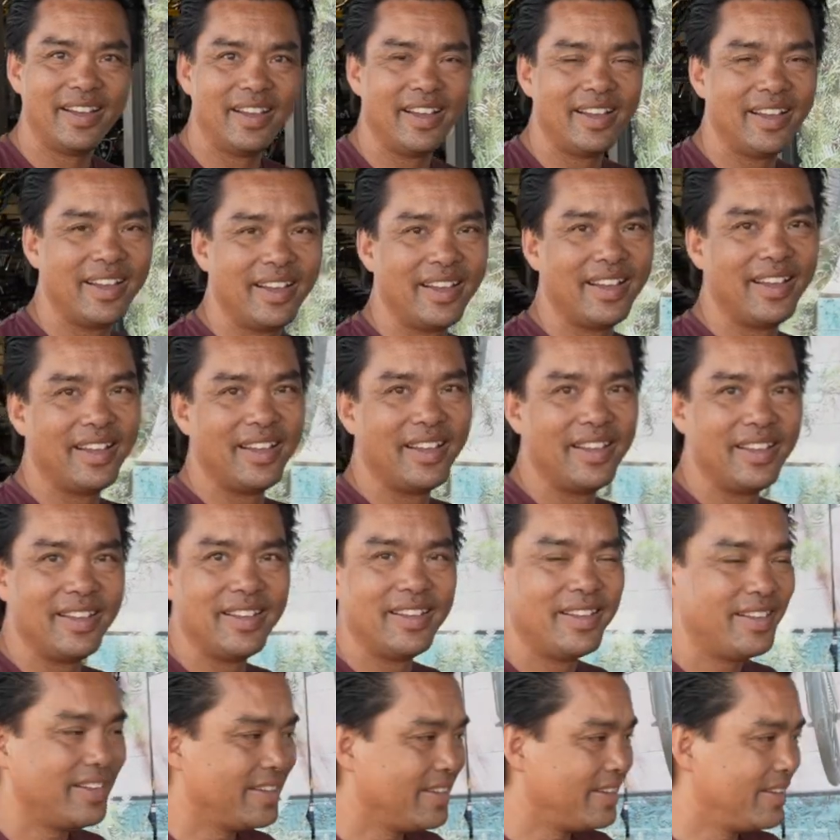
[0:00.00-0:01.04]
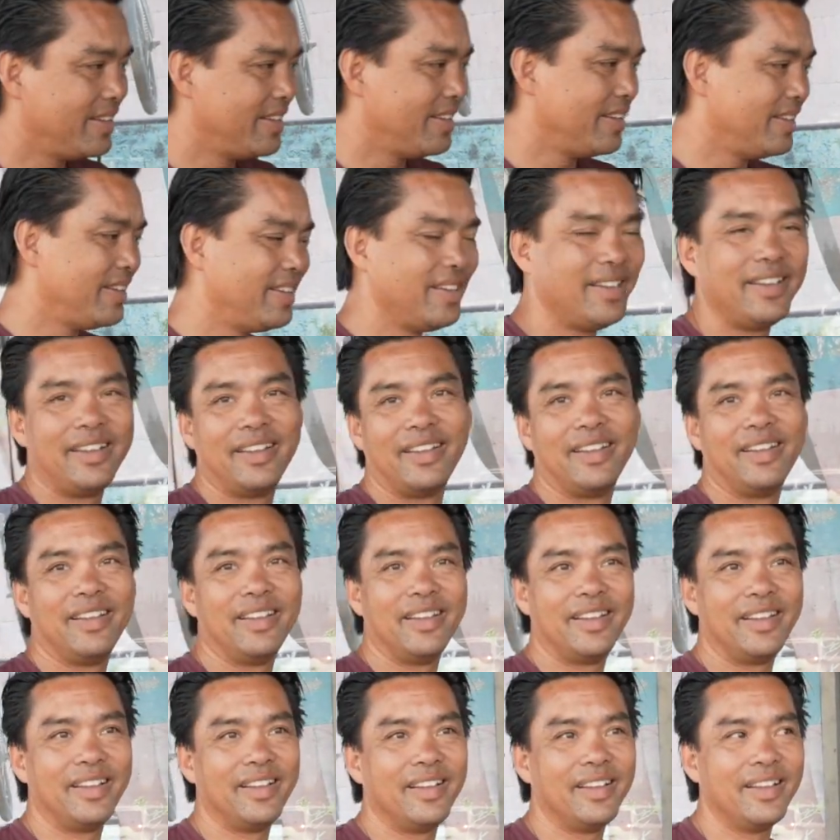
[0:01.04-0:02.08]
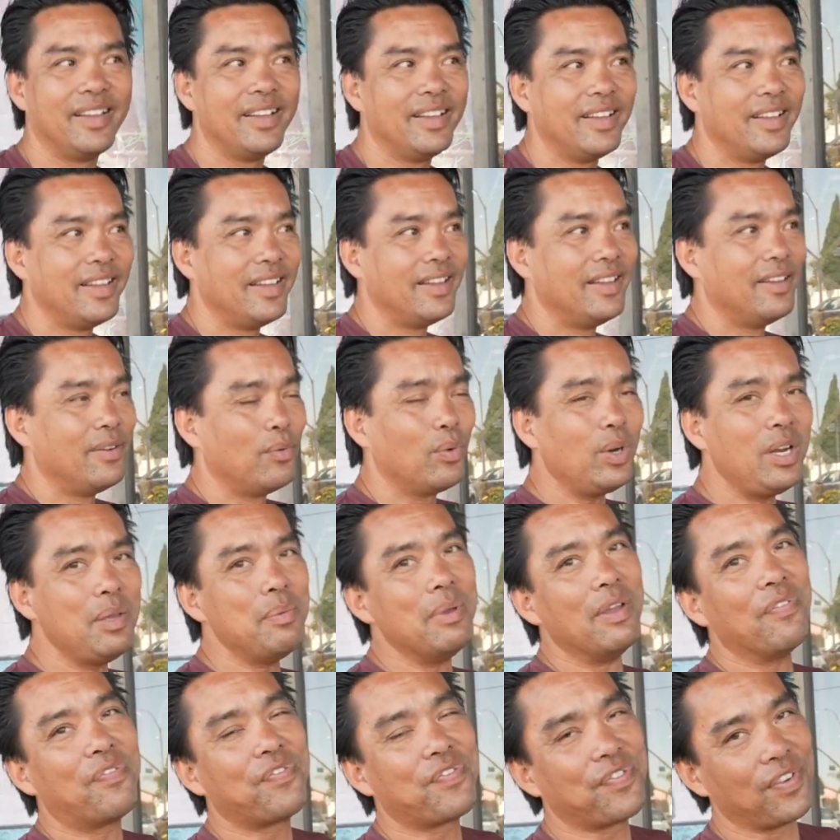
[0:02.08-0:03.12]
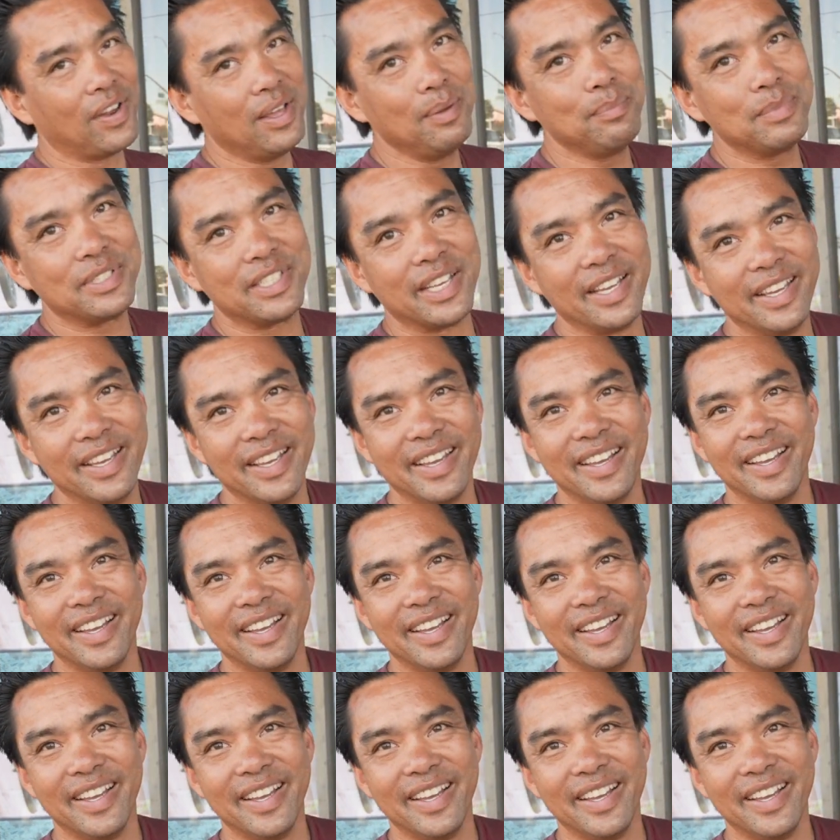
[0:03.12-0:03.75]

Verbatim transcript: It's probably so light and flimsy. What do you mean flimsy?